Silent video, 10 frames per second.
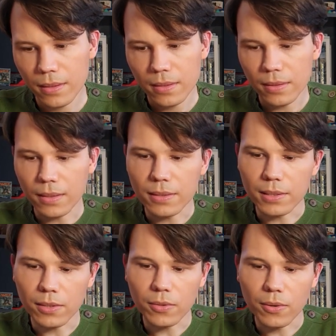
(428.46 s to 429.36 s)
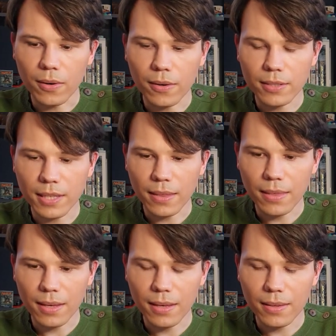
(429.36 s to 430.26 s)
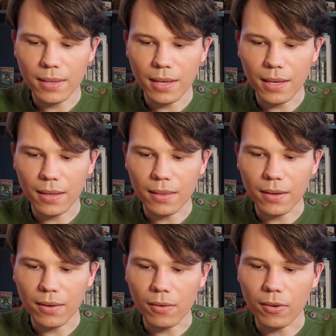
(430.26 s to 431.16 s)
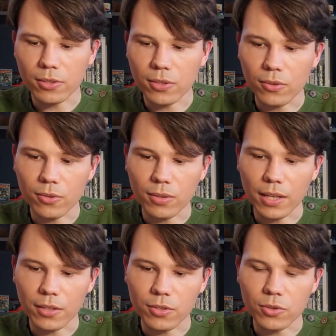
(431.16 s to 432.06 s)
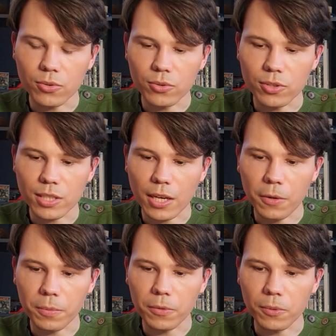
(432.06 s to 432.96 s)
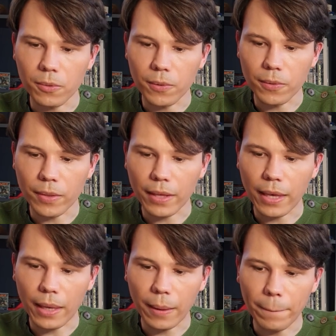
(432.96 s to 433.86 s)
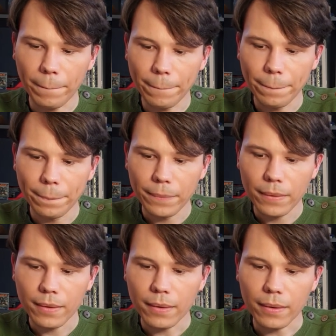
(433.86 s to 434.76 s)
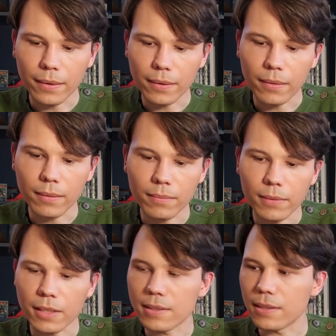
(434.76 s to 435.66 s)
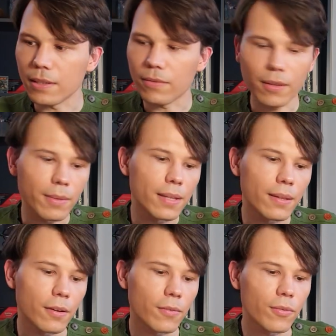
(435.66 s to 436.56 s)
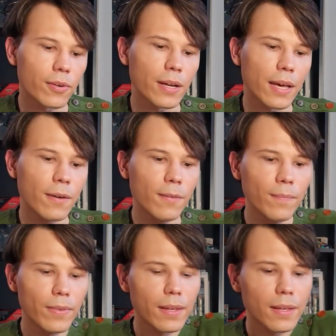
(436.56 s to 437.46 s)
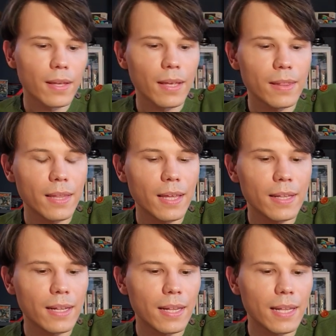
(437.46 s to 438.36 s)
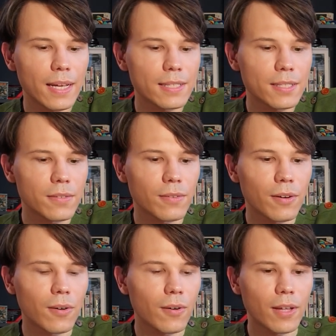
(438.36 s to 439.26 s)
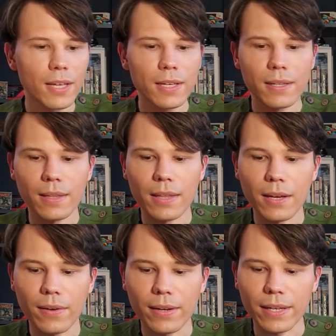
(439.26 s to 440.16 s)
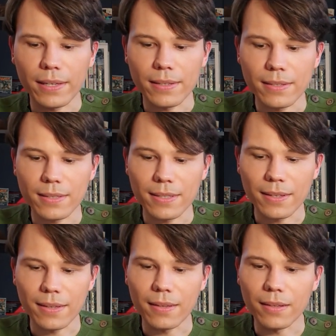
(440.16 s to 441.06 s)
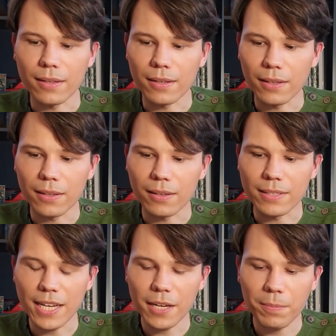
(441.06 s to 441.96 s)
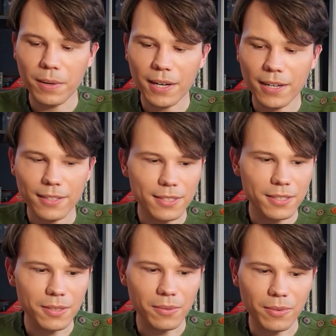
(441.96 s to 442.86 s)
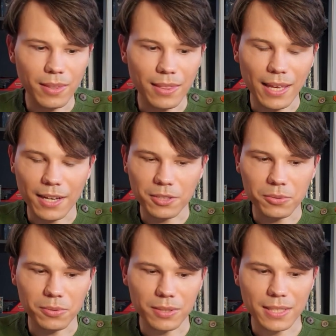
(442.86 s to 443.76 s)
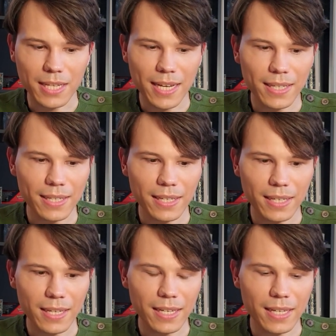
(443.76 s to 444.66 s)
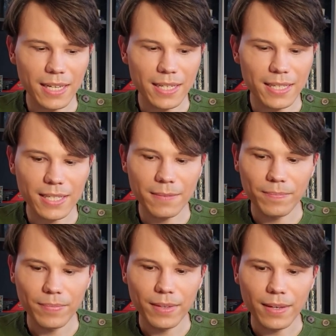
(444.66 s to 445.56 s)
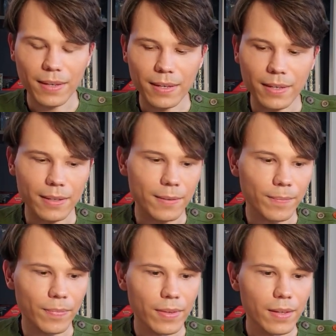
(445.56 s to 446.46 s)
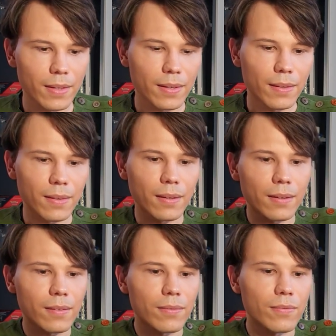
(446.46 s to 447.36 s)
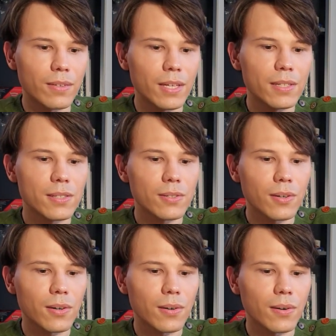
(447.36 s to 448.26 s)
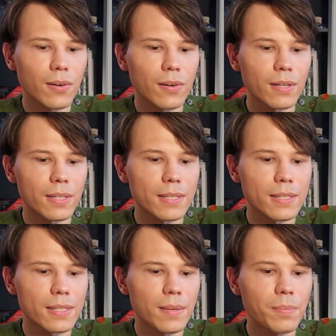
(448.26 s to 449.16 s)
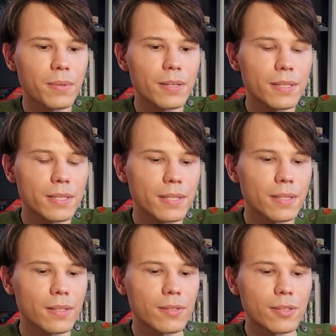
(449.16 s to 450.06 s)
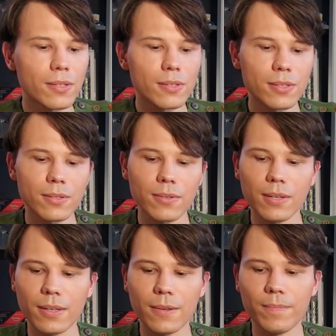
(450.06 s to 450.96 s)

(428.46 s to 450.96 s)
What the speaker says: these little cards. I think they're also like tools to help you learn the game. Let's leave them in there for now. And then last of all, there is the deck box with the actual deck in it. The Venusaur card is separate. There's also an